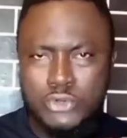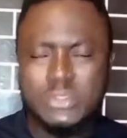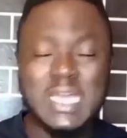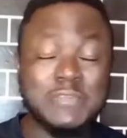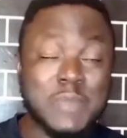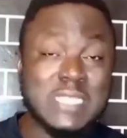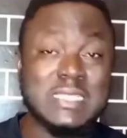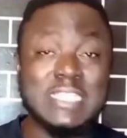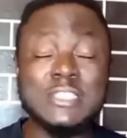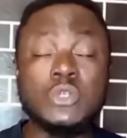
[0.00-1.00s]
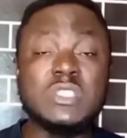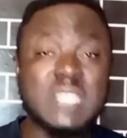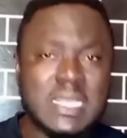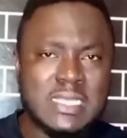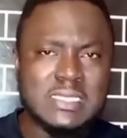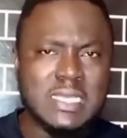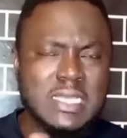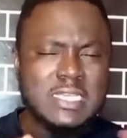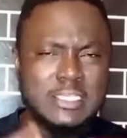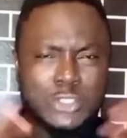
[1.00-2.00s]
they are lovers
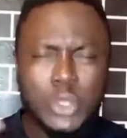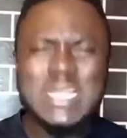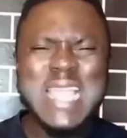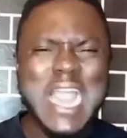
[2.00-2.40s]
of God